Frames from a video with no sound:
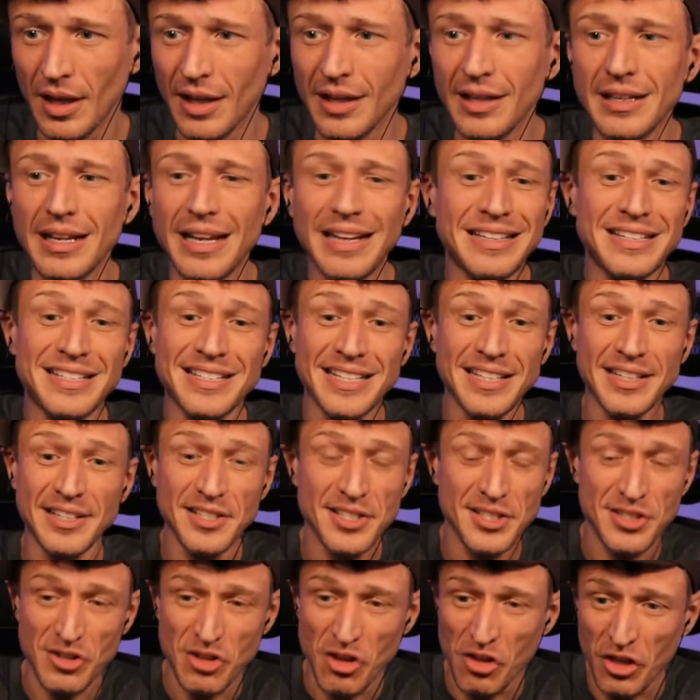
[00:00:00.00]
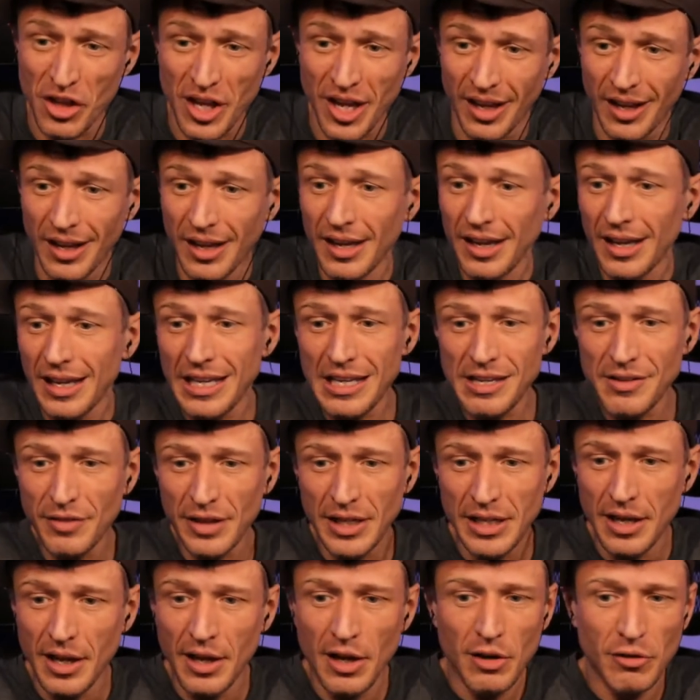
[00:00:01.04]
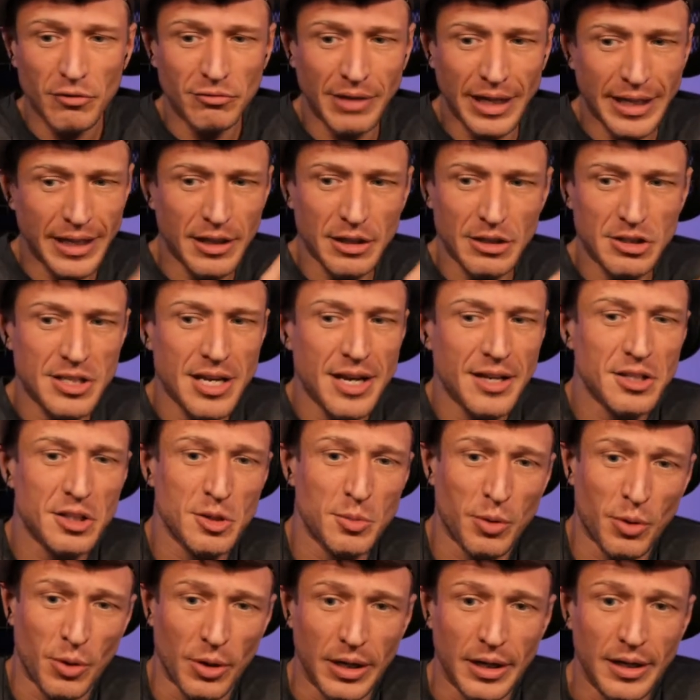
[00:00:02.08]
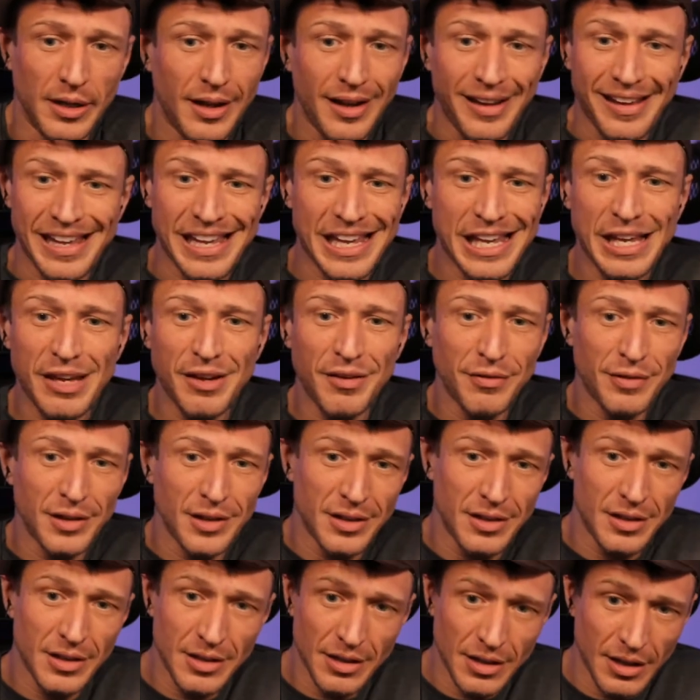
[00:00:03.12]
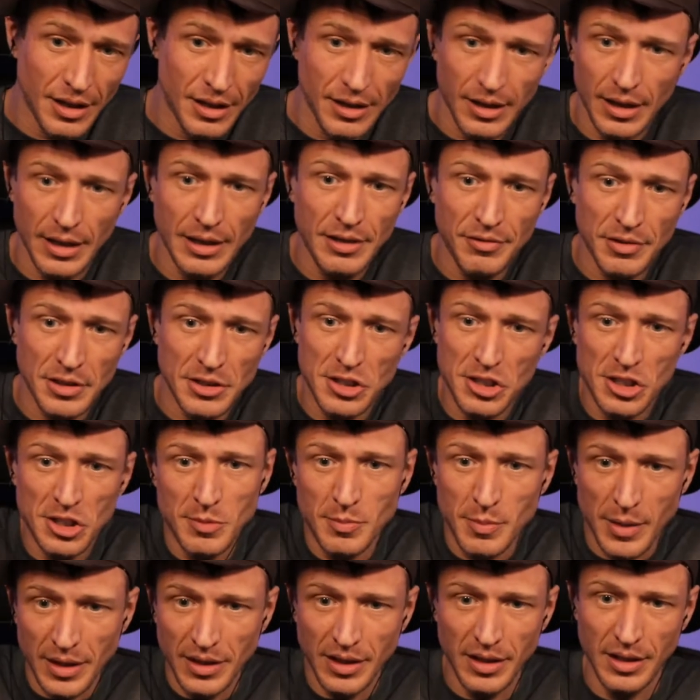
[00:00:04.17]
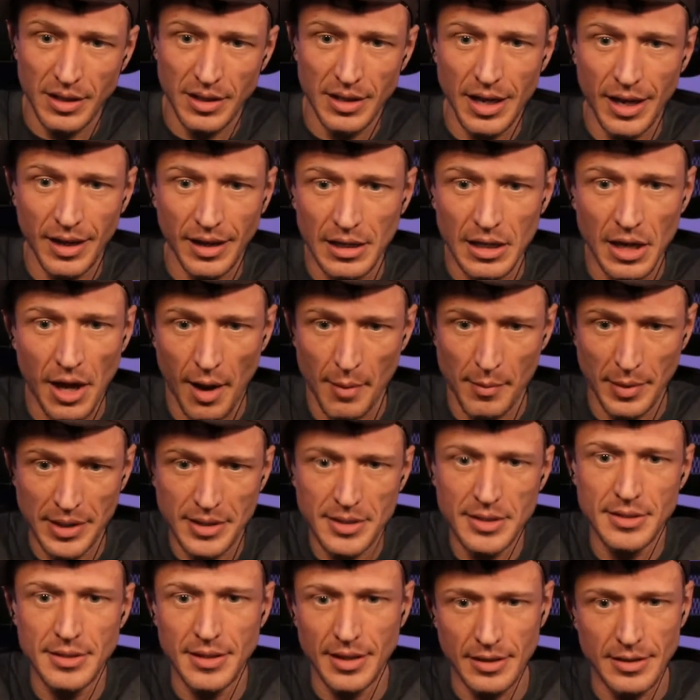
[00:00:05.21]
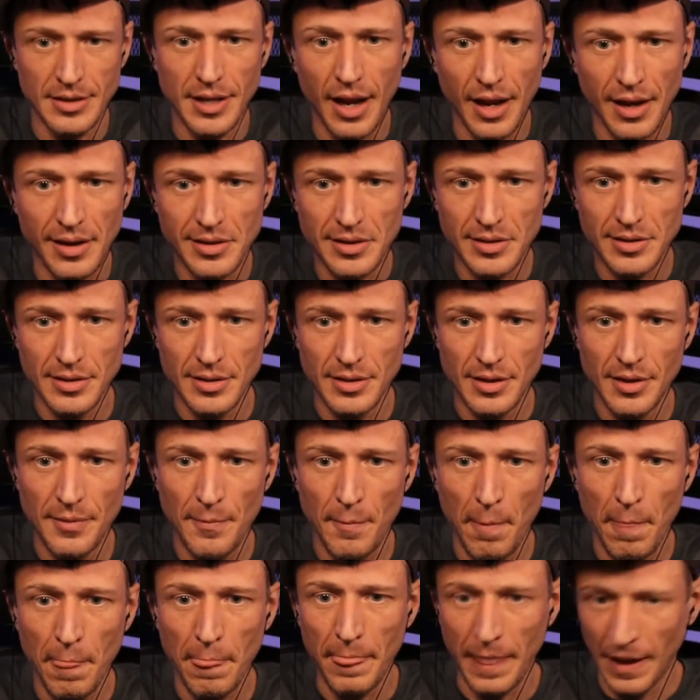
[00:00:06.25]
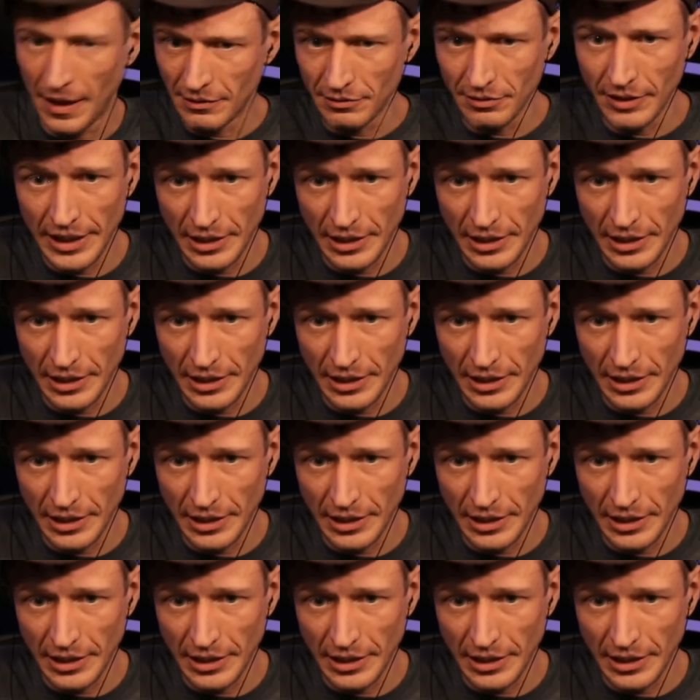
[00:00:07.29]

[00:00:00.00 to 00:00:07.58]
And see, this is the thing. Even like tech support, even Smithian economics dictates that